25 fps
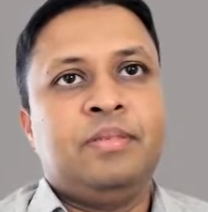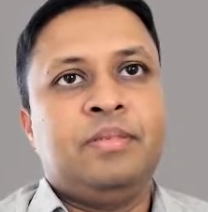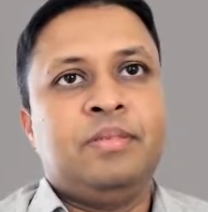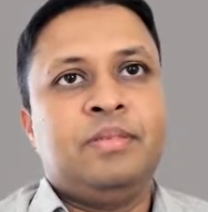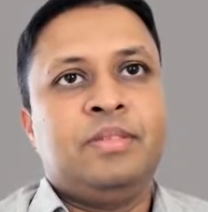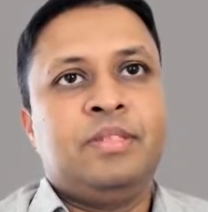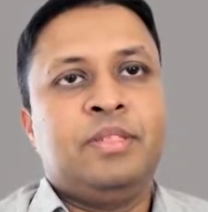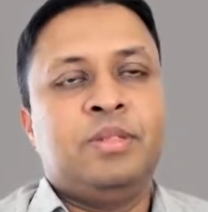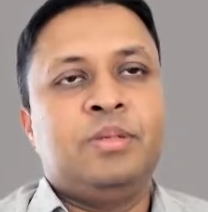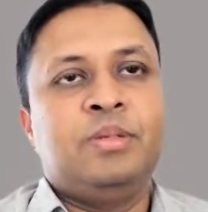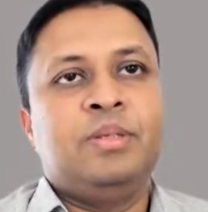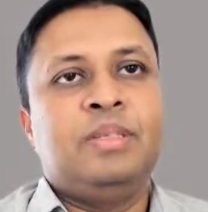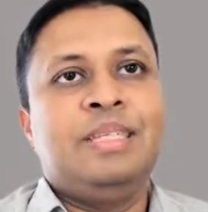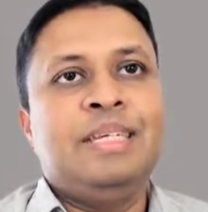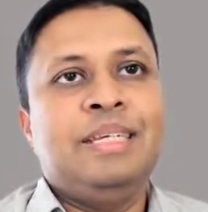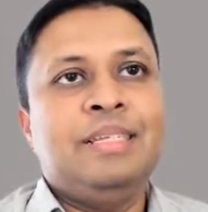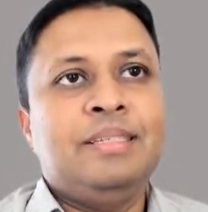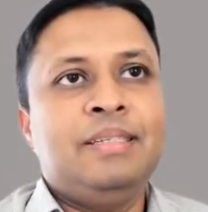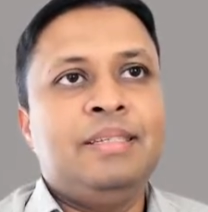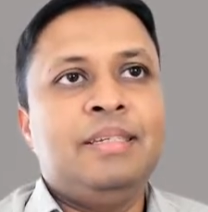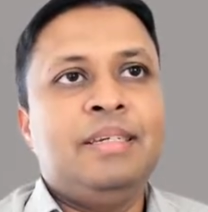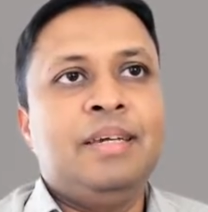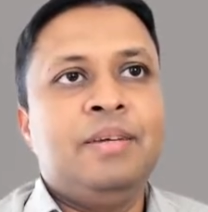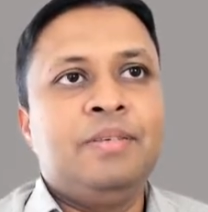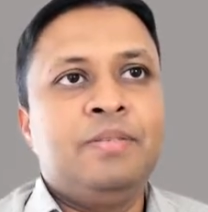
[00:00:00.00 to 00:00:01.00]
So this
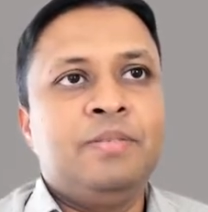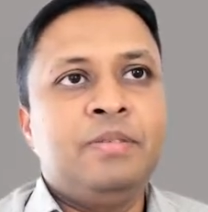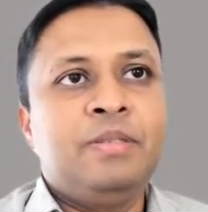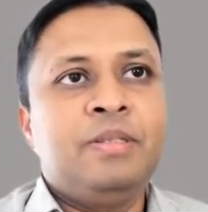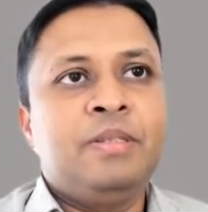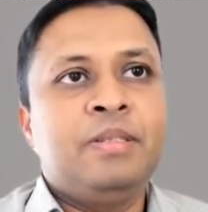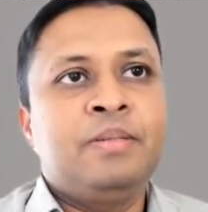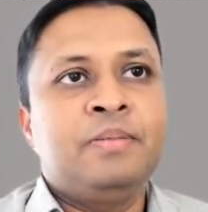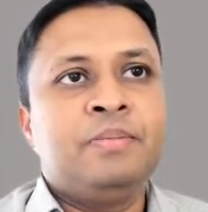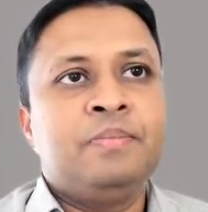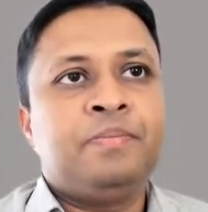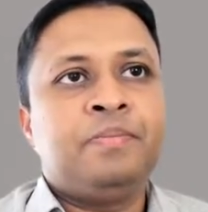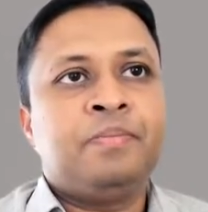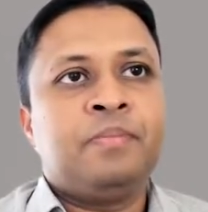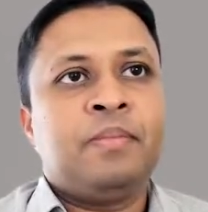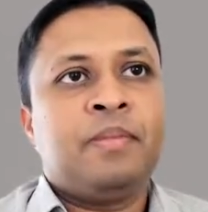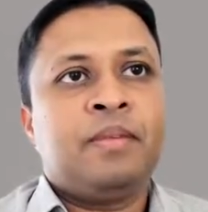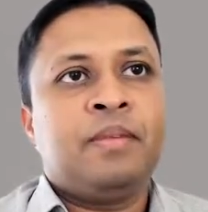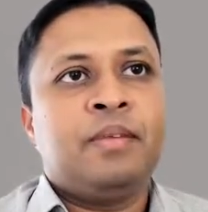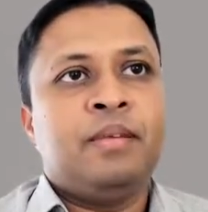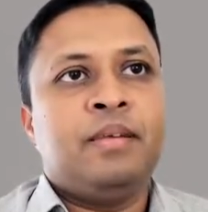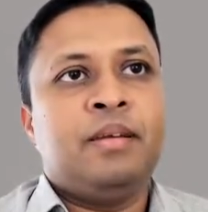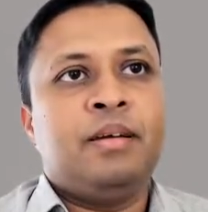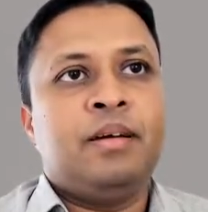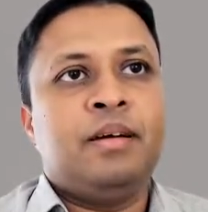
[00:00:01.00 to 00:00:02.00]
gives
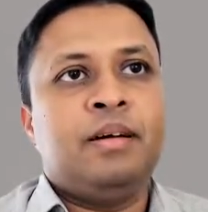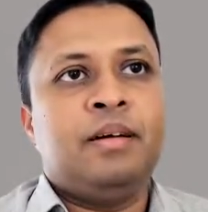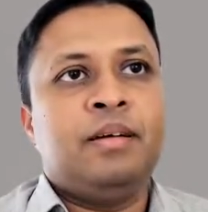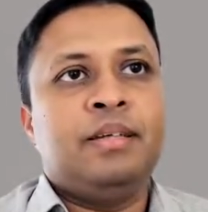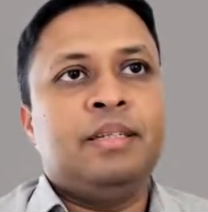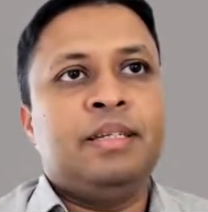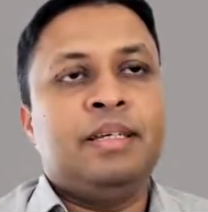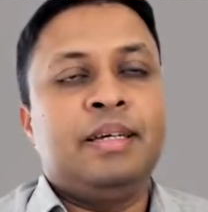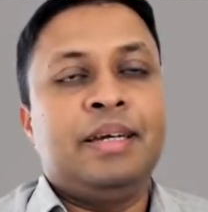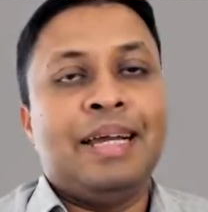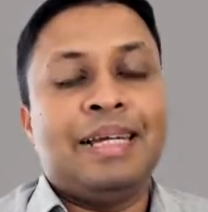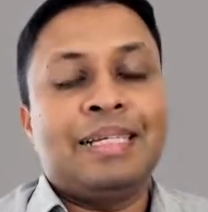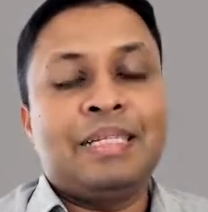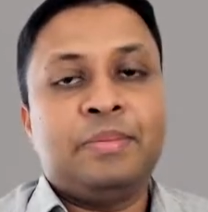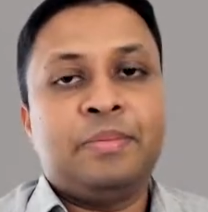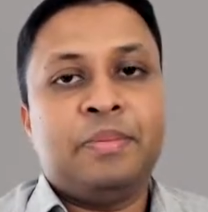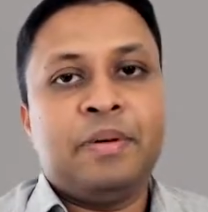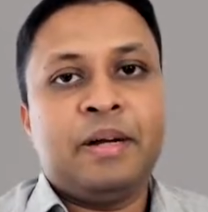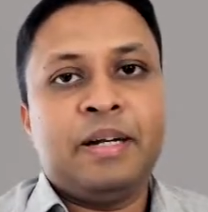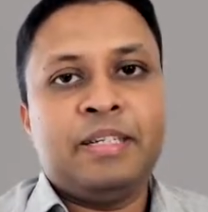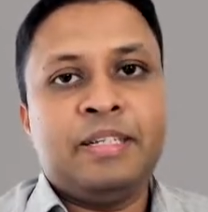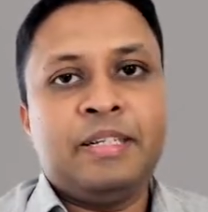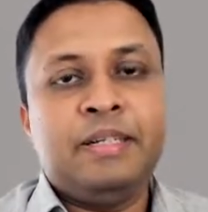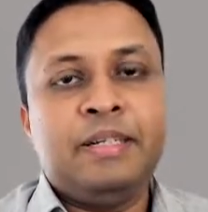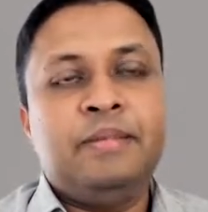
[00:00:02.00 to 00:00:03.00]
the
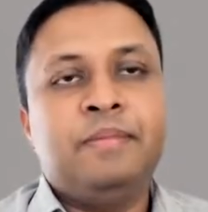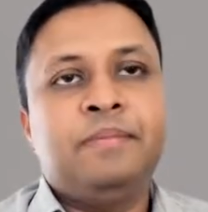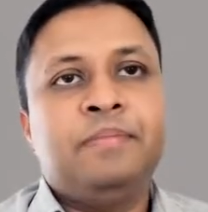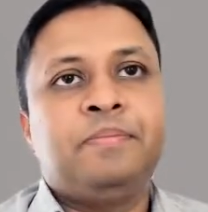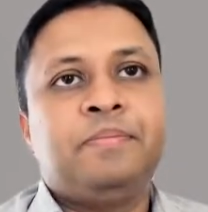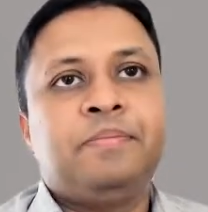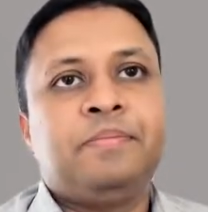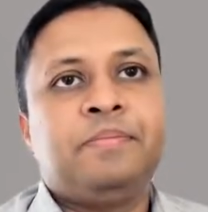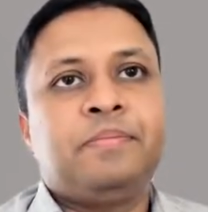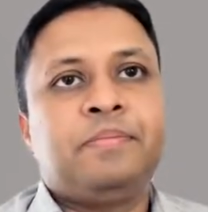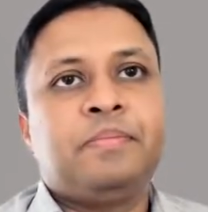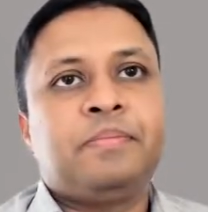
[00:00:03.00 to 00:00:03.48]
expression